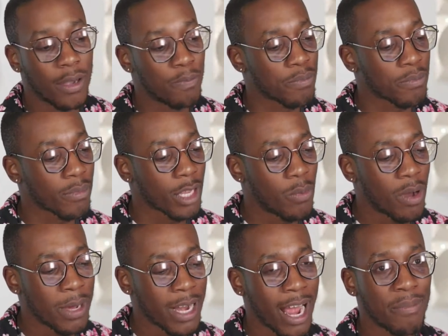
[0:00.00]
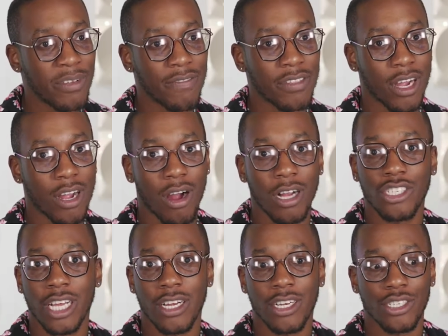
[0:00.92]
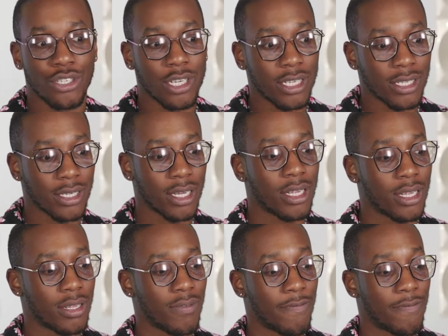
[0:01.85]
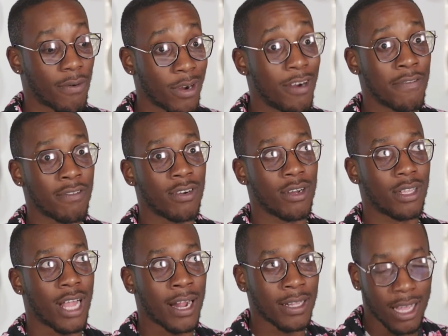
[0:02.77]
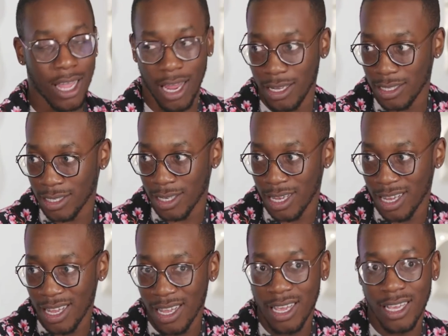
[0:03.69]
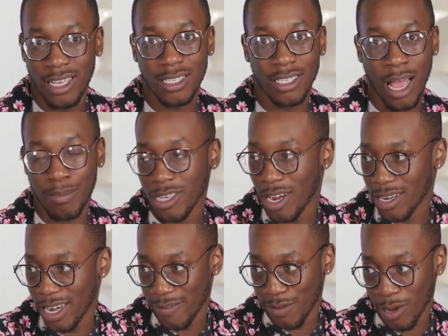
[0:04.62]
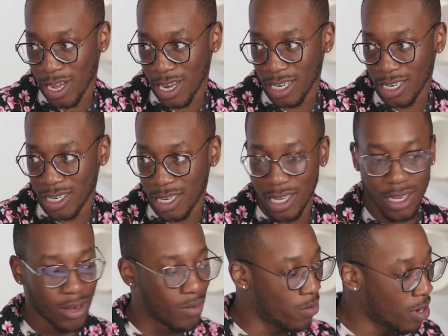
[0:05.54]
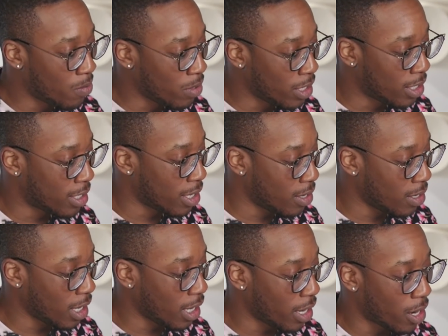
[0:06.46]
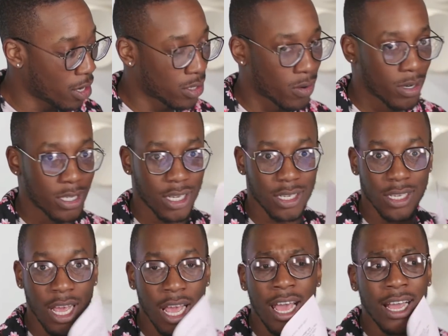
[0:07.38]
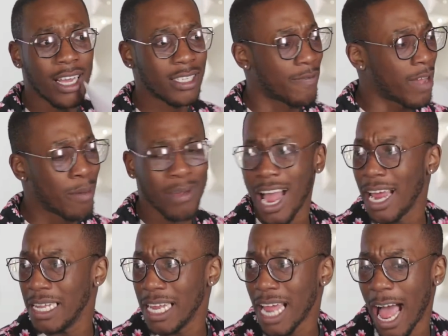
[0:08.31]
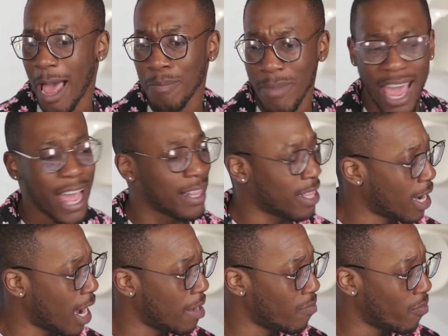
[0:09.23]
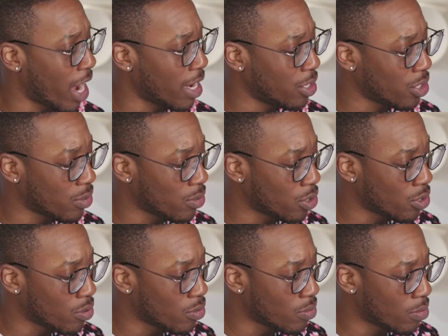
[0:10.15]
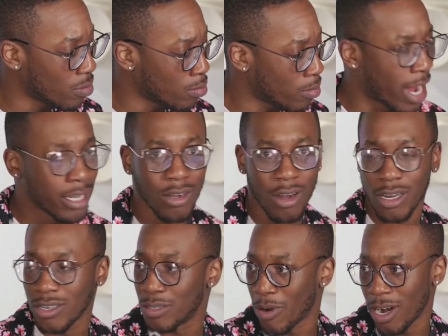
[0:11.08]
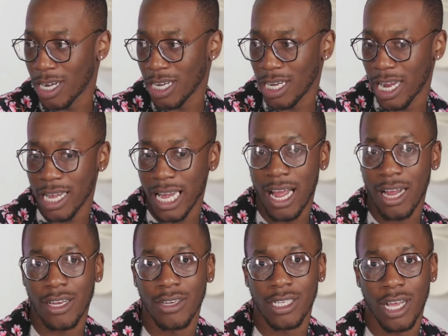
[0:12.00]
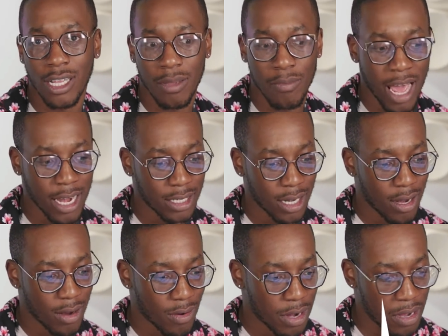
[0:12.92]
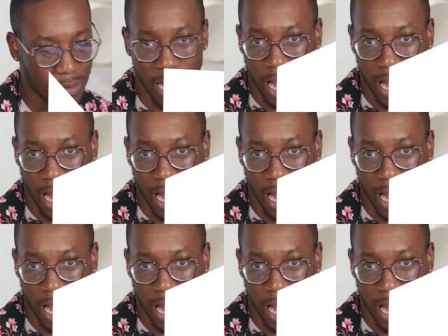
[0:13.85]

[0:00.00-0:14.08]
um, what would happen if the car Jenners just, for real, for real, locked the gates, mm -hmm. stopped talking to everybody, would we still hear sources? Because if I'm Kylie, I'm mad that I invited you to my daughter's party and now you're telling Madison and Courtney